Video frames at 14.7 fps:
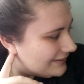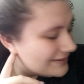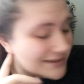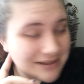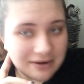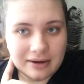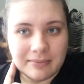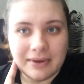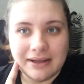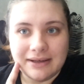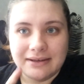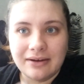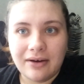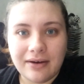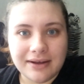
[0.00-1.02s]
sorry, my
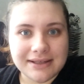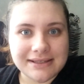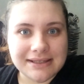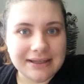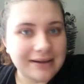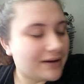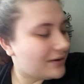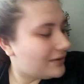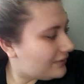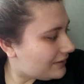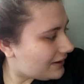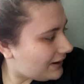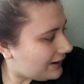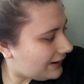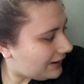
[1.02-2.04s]
dog is like
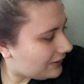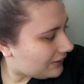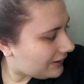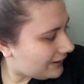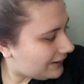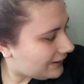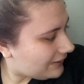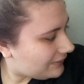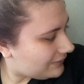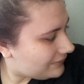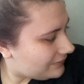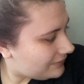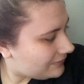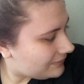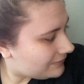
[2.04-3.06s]
crying right now.
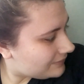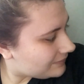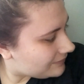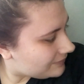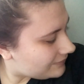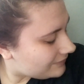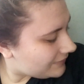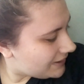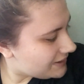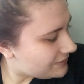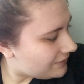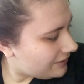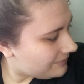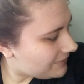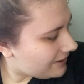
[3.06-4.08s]
What's
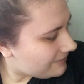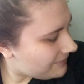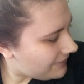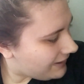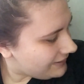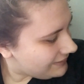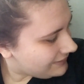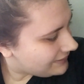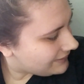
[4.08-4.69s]
wrong, Mama?